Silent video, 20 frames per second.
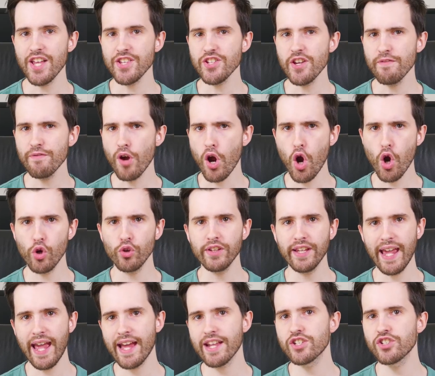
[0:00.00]
As I've
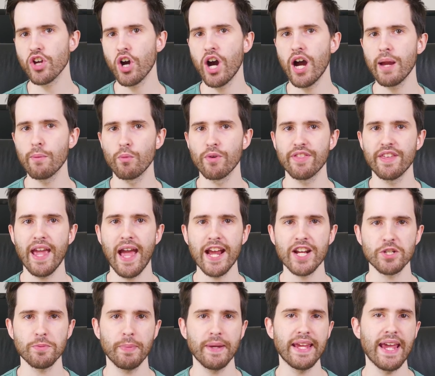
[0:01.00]
only had time with the
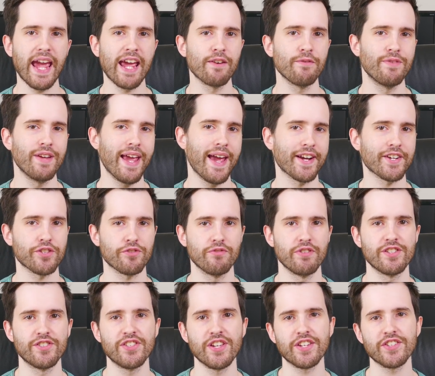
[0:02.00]
HP Envy
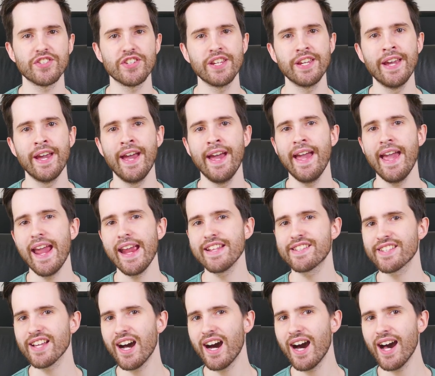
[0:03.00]
X360,
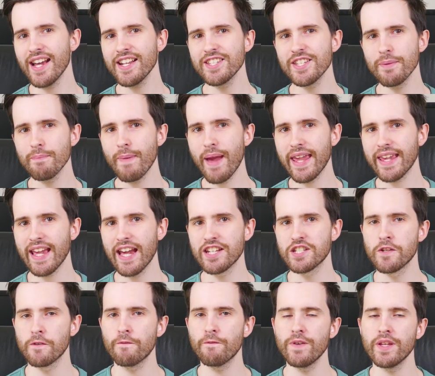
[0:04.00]
it's hard to make a
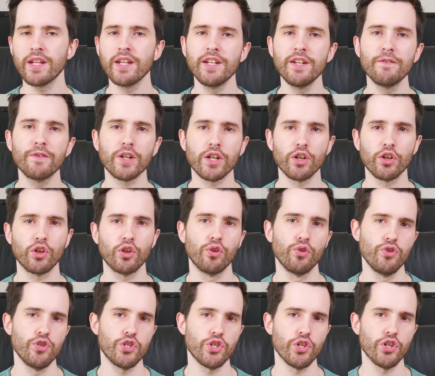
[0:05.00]
definitive
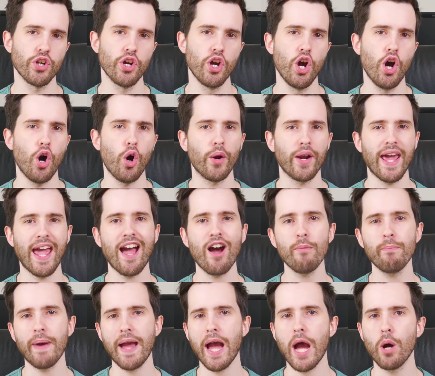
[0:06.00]
conclusion on
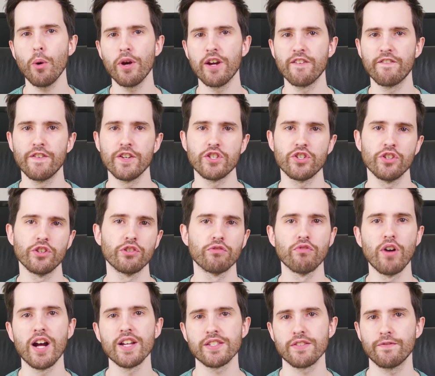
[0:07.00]
how power efficient the
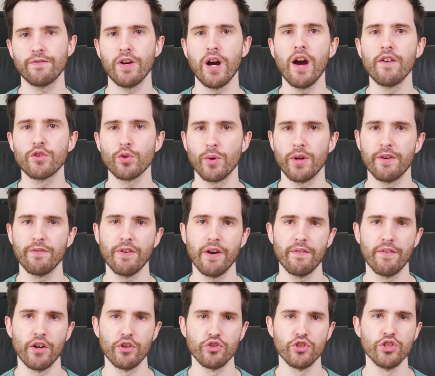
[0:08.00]
Ryzen 5
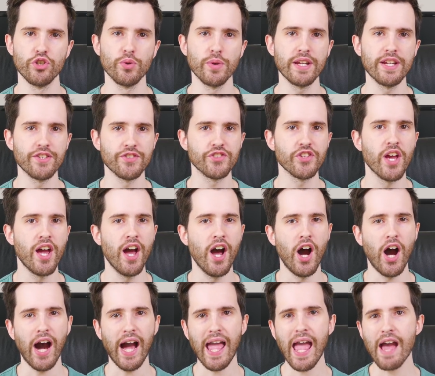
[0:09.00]
2500U is.
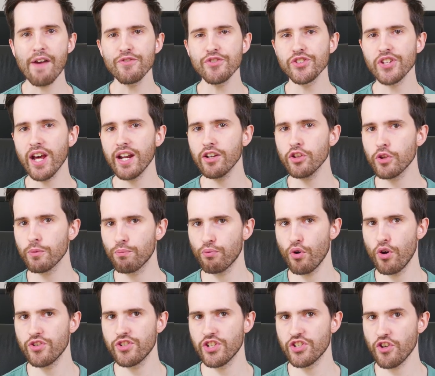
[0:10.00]
I have started the
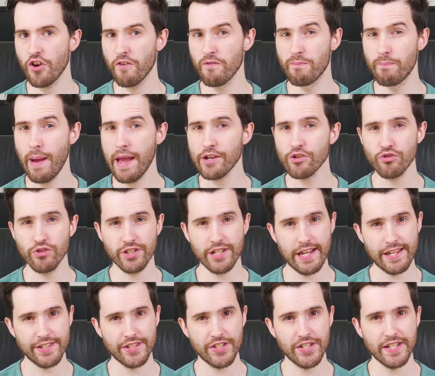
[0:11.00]
process of battery
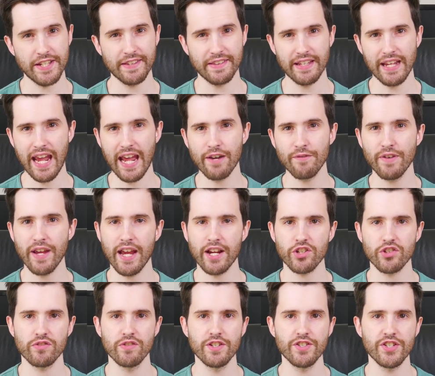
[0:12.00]
testing the Envy
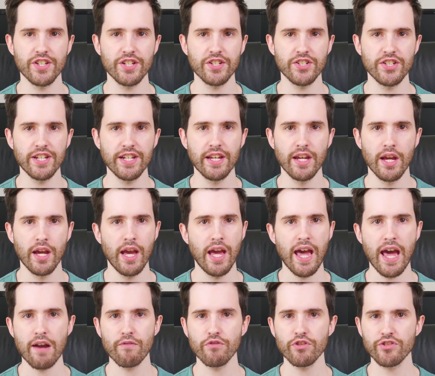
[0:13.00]
X360,
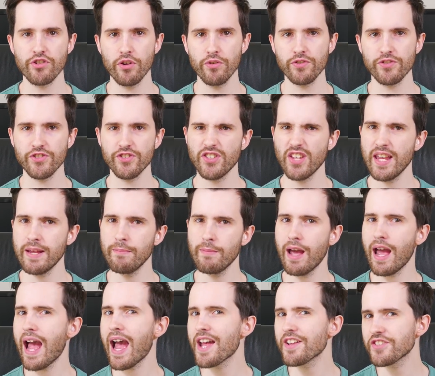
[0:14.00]
and results seem
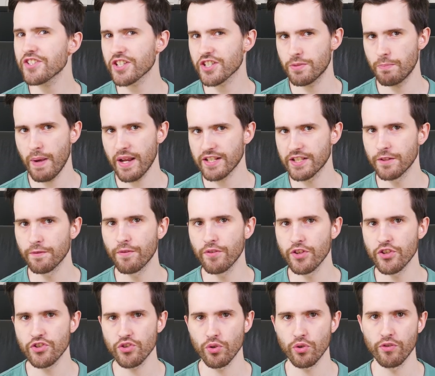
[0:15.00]
as expected for
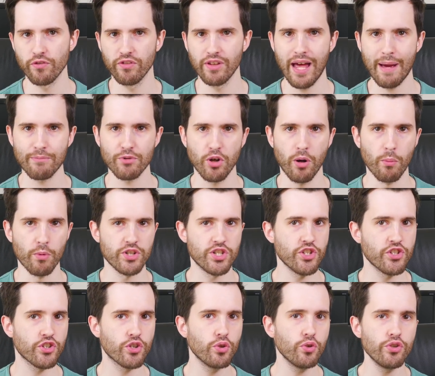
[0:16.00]
this sort of laptop, which
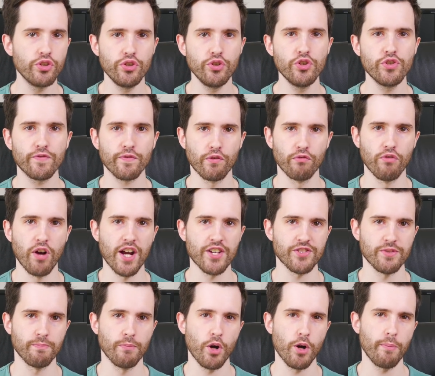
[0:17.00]
is good news for
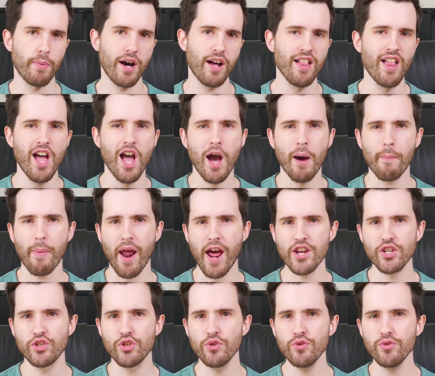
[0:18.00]
Ryzen Mobile, but
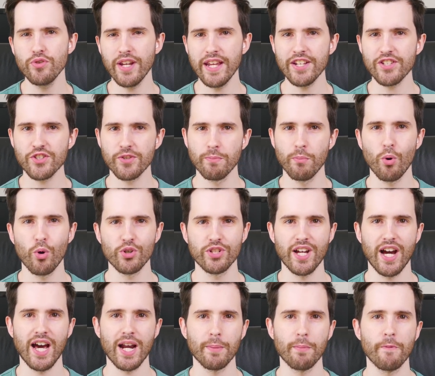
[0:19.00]
I do need some more
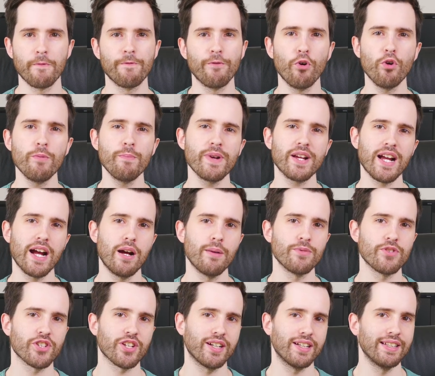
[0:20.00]
data before it
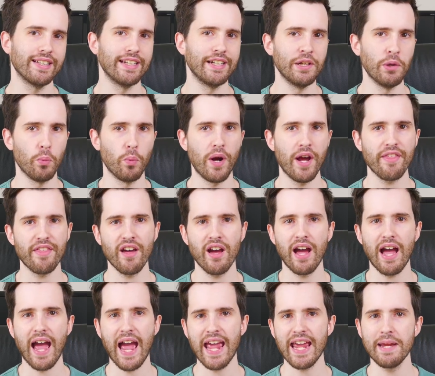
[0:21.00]
becomes clear
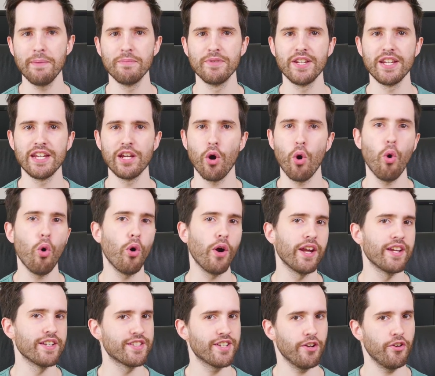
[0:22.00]
whether AMD or
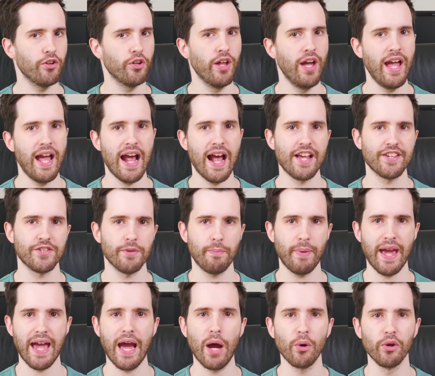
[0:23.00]
Intel has a
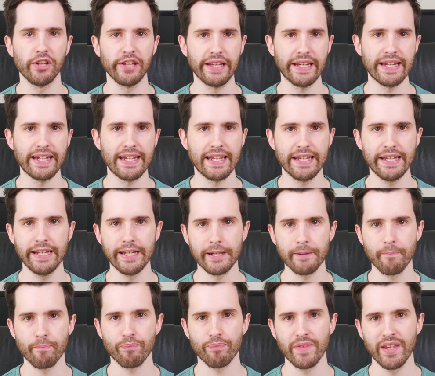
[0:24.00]
power lead here.